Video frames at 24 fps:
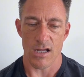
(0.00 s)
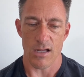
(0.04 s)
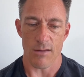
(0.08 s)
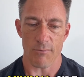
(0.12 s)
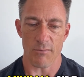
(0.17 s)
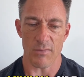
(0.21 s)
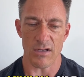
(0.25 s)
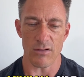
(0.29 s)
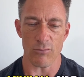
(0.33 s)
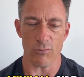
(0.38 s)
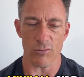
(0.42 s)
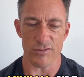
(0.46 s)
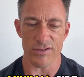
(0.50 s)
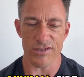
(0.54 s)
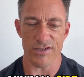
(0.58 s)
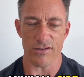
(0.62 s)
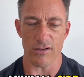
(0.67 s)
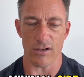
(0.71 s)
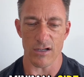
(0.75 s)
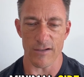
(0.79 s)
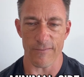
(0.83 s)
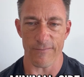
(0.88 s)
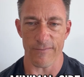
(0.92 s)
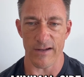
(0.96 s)
Minimal
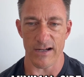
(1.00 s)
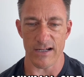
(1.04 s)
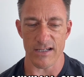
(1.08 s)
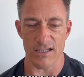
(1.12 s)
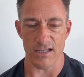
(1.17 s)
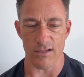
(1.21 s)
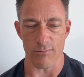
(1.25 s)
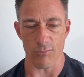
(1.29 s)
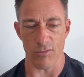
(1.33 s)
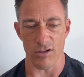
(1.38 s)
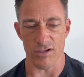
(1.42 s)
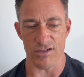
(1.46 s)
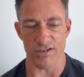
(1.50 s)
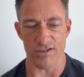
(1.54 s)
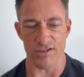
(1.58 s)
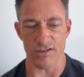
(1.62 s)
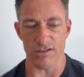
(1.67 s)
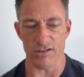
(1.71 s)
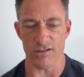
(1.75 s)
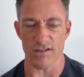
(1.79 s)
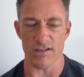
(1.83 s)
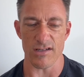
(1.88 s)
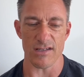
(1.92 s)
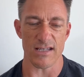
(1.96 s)
side effects in most
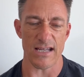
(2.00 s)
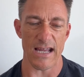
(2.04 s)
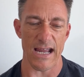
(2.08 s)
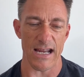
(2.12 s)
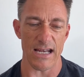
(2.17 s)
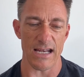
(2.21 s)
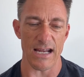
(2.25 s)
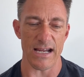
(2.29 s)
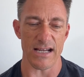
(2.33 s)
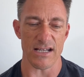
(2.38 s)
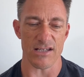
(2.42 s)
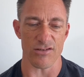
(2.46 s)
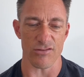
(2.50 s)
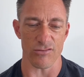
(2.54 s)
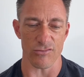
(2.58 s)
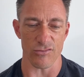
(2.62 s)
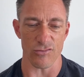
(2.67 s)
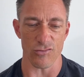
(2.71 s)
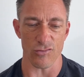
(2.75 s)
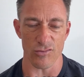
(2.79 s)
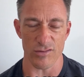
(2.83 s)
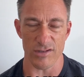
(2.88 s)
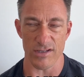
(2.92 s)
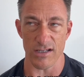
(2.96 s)
users, headaches or
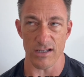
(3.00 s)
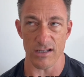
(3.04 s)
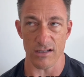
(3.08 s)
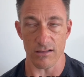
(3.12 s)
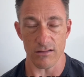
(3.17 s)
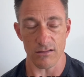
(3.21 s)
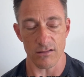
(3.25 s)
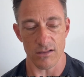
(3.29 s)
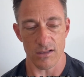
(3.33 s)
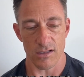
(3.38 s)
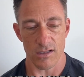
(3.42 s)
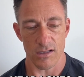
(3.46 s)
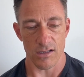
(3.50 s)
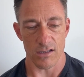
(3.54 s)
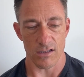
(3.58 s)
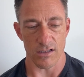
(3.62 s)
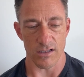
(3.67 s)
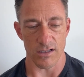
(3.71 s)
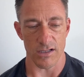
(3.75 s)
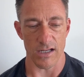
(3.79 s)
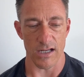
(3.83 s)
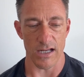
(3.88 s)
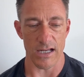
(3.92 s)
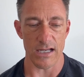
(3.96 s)
nausea,
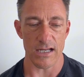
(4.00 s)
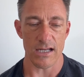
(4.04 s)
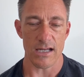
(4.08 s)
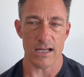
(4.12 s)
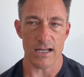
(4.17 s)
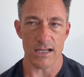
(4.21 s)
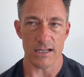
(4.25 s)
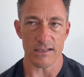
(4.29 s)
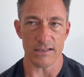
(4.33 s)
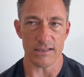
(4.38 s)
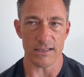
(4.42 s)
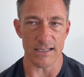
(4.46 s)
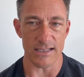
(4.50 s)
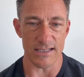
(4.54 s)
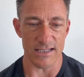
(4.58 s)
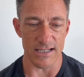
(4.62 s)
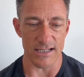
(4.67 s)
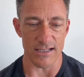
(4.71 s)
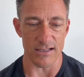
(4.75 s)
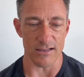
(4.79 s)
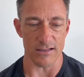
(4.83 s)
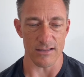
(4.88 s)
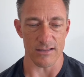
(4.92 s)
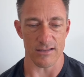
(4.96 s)
okay,
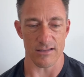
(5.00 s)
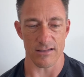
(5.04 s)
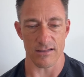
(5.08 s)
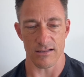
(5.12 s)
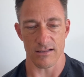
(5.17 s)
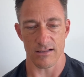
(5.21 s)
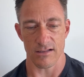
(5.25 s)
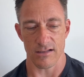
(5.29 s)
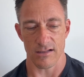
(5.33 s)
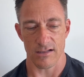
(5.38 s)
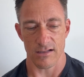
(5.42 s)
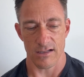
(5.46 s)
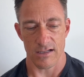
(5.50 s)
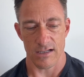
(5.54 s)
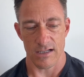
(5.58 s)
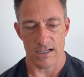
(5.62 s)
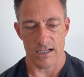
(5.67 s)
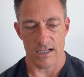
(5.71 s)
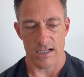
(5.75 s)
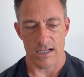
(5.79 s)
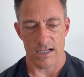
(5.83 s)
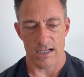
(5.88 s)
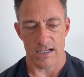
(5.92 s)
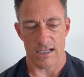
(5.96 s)
dizziness.
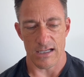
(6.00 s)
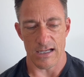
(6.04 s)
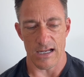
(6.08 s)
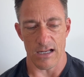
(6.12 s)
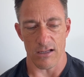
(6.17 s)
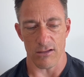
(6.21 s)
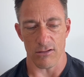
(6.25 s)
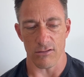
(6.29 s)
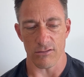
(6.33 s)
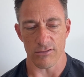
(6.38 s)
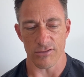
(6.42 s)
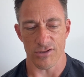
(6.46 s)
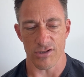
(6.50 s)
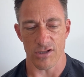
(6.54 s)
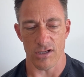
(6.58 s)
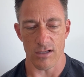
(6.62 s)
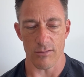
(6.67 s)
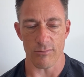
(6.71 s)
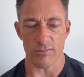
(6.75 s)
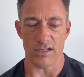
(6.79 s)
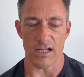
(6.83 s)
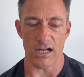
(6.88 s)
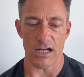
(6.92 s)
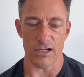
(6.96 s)
Now,
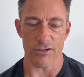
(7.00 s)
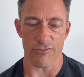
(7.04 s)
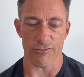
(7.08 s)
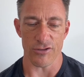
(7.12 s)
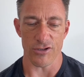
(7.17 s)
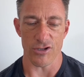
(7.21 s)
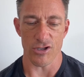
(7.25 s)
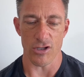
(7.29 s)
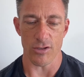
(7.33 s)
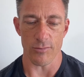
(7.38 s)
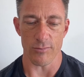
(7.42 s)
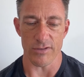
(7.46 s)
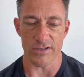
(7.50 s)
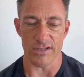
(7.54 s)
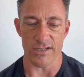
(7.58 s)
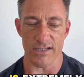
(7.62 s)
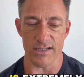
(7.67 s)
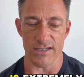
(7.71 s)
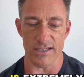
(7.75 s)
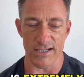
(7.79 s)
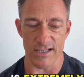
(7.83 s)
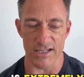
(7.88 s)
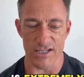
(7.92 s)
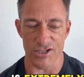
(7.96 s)
long-term data in humans
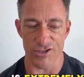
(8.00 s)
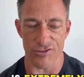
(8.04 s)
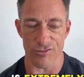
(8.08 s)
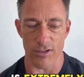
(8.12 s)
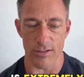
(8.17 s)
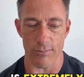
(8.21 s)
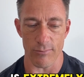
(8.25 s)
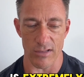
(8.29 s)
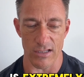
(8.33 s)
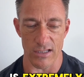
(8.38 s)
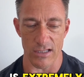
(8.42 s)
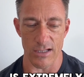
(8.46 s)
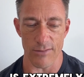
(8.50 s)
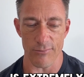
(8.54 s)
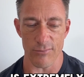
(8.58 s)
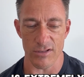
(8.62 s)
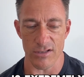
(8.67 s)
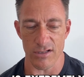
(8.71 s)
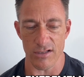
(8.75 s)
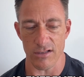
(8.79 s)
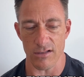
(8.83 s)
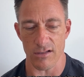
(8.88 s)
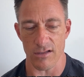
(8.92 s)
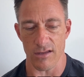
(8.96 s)
is extremely
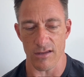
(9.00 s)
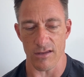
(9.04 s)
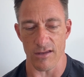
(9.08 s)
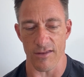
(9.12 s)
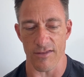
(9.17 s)
limited.